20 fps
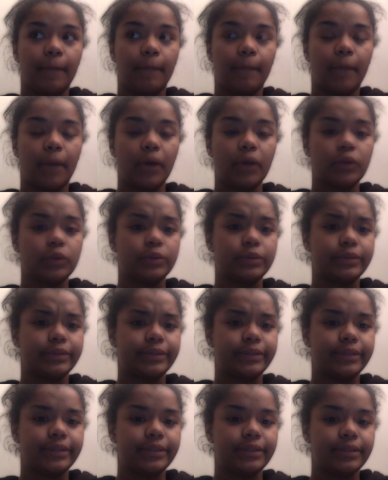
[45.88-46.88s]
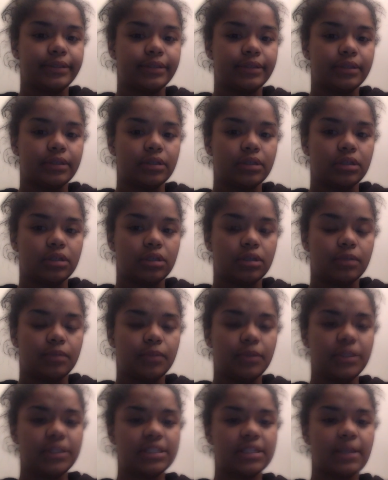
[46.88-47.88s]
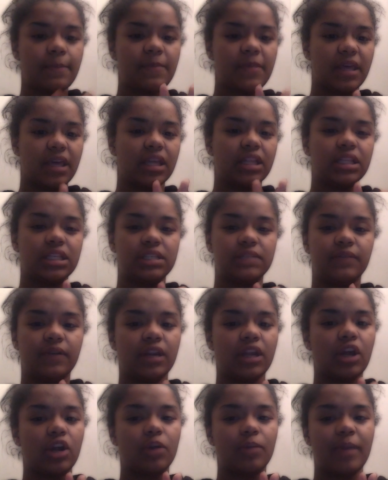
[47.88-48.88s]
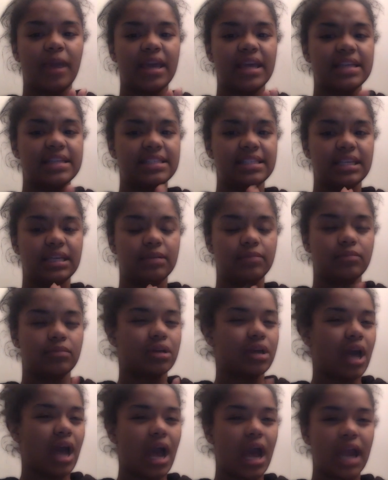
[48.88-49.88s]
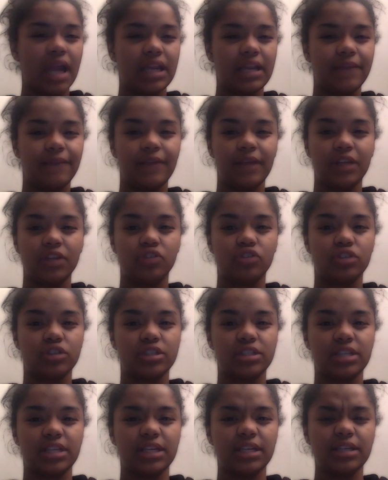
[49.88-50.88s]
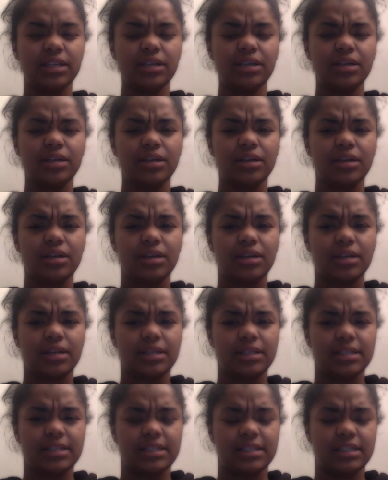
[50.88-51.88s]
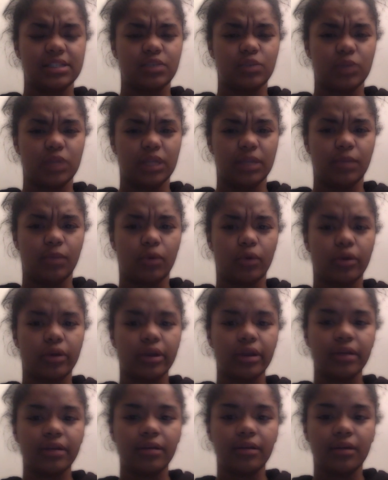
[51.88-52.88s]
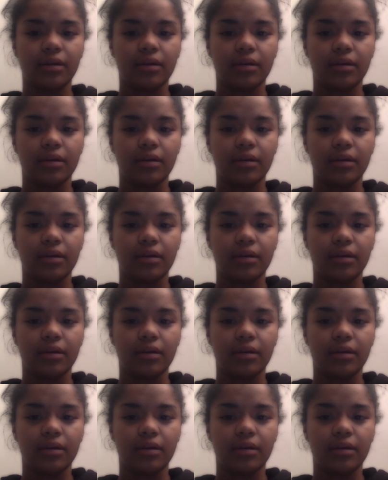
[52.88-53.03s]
post, put something in this video to make it seem kind of interesting, because this is really boring.